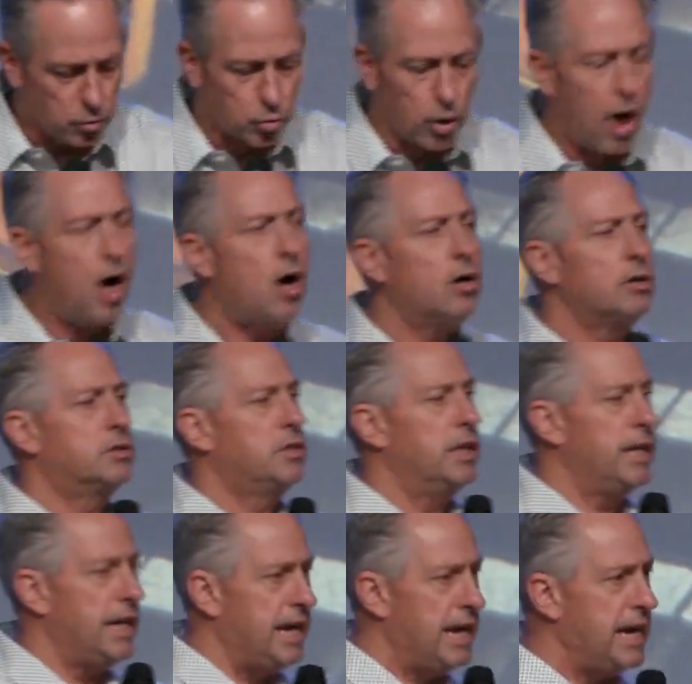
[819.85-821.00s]
wrong
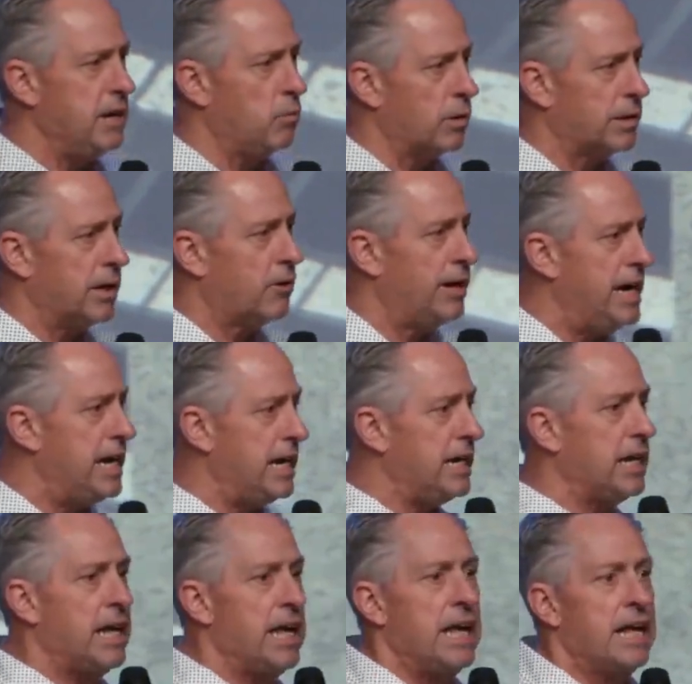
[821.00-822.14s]
to eat what they're
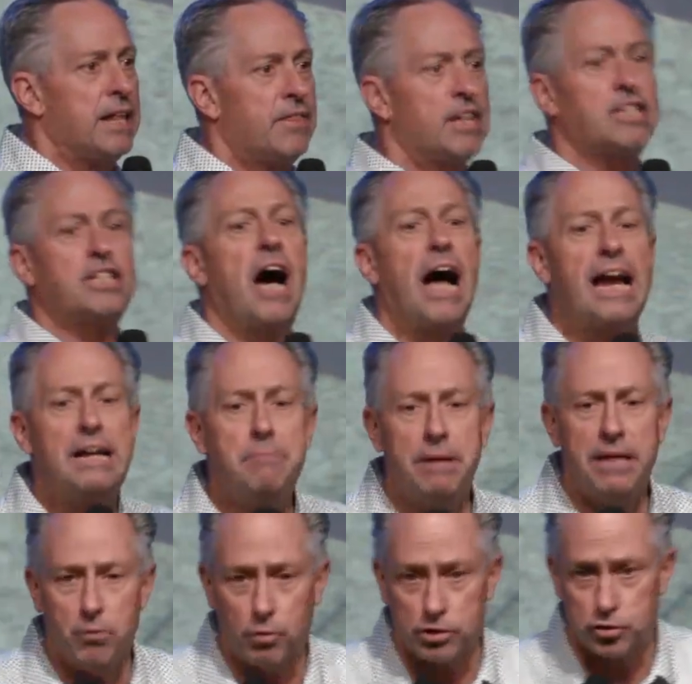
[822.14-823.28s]
eating, the
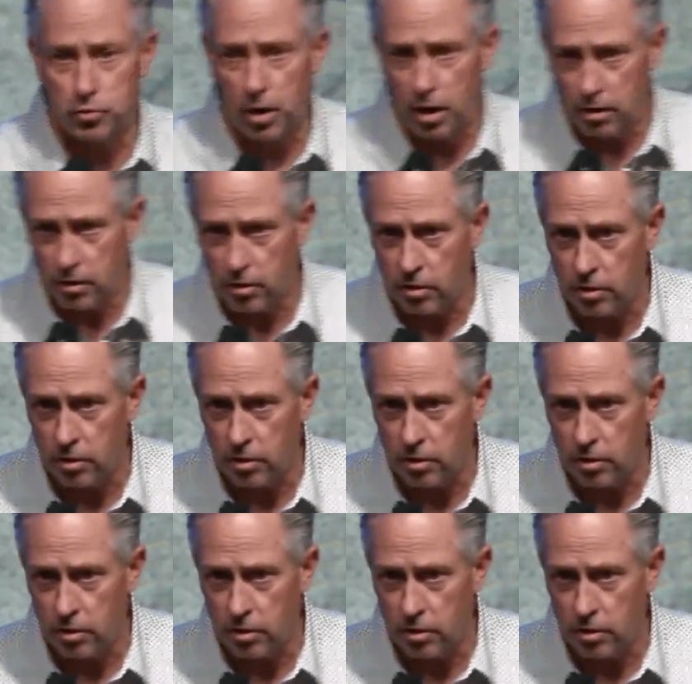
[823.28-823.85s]
timing was wrong.